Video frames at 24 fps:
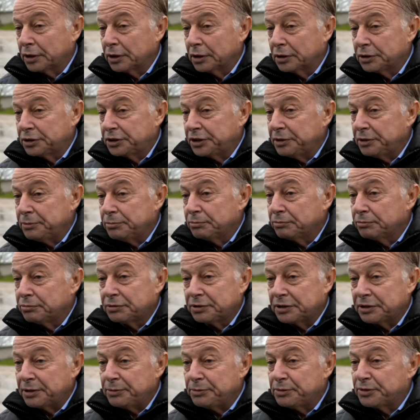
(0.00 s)

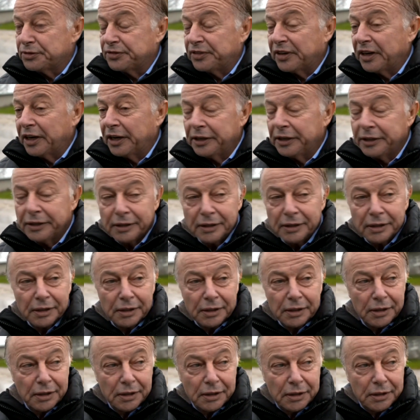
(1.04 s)
seems fine.
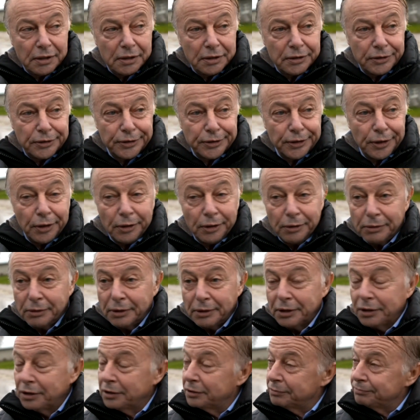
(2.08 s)

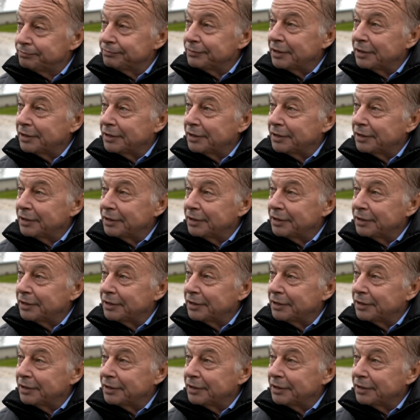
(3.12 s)
So